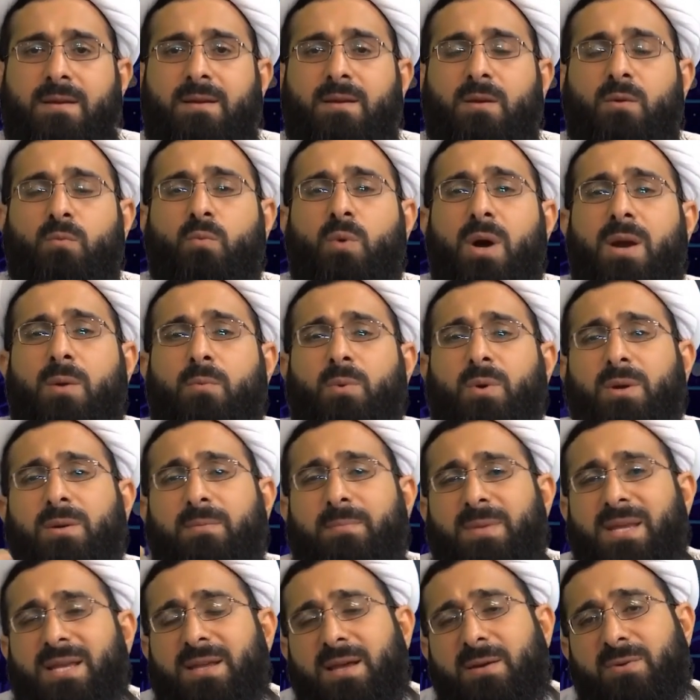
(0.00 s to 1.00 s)
What would
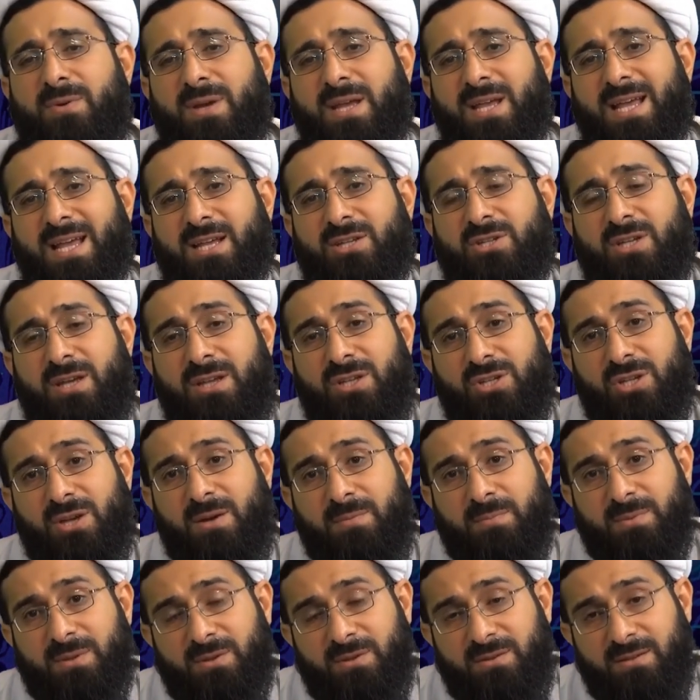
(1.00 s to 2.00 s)
be the
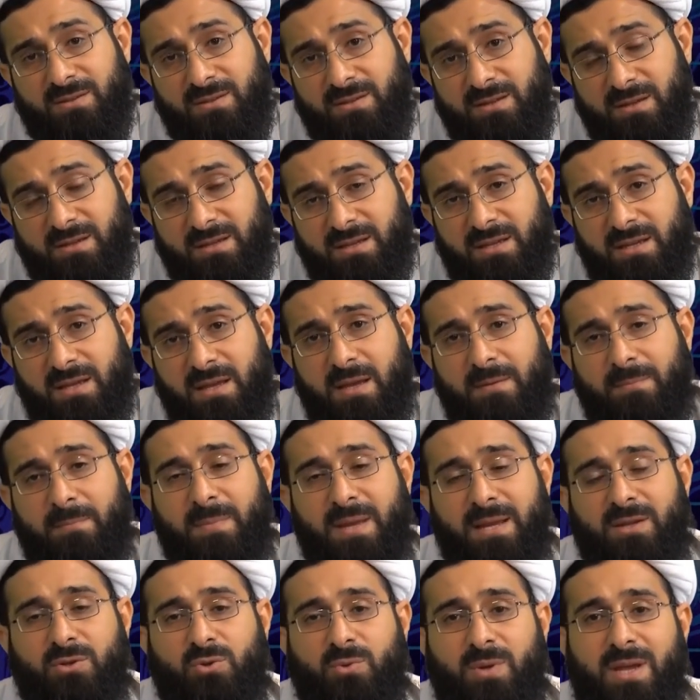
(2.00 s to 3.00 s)
relationship
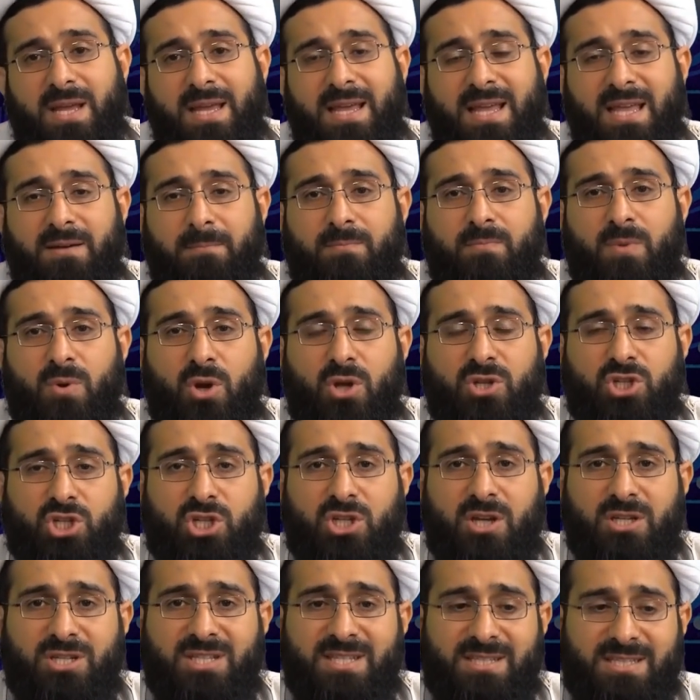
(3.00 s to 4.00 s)
between
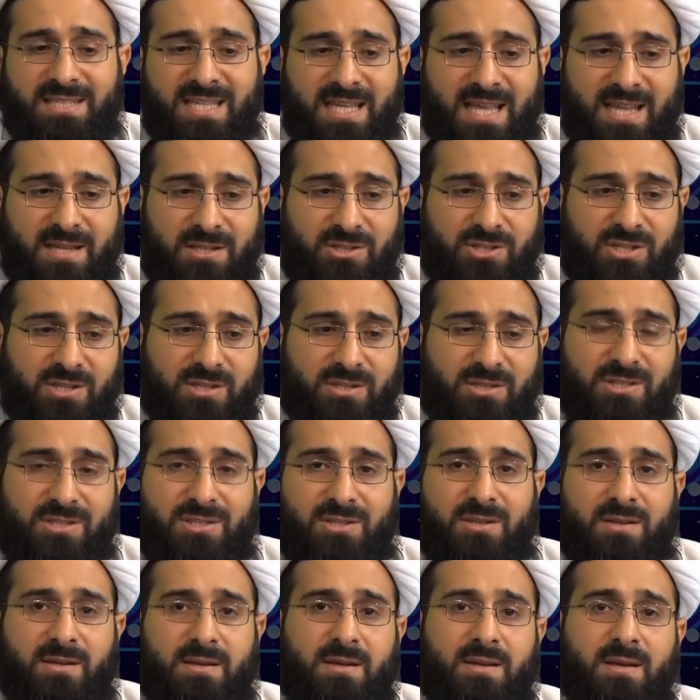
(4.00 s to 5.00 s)
emotional intelligence
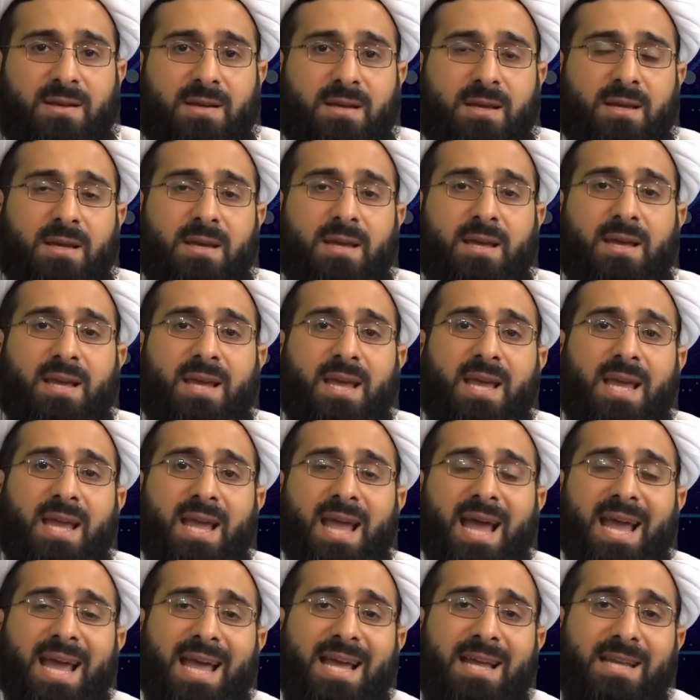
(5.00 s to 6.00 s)

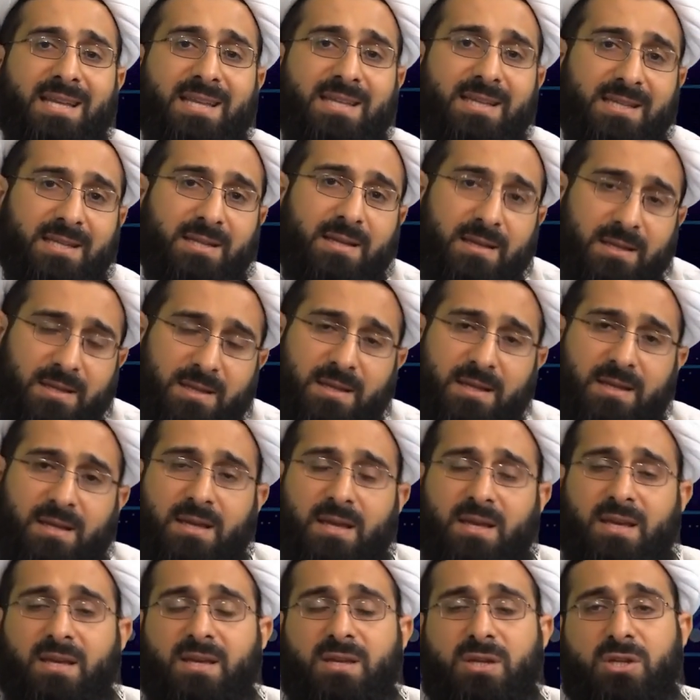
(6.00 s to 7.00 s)
and
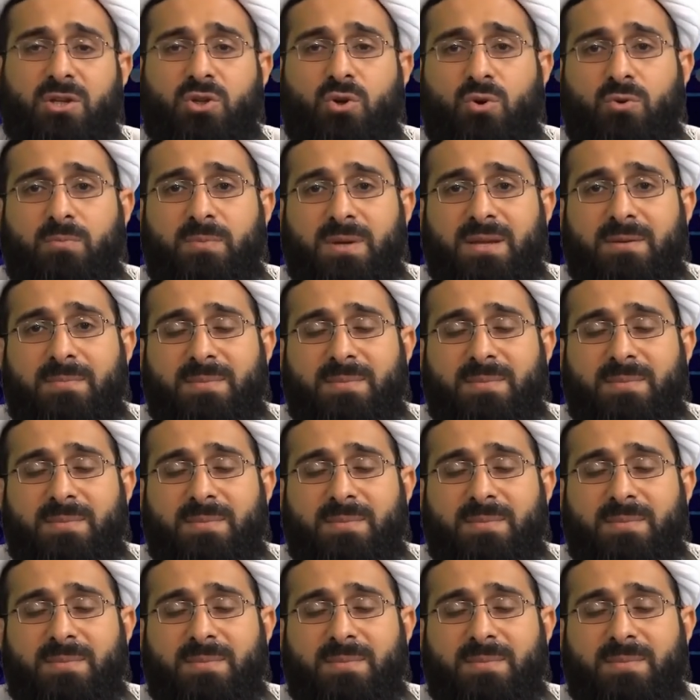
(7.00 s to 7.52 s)
human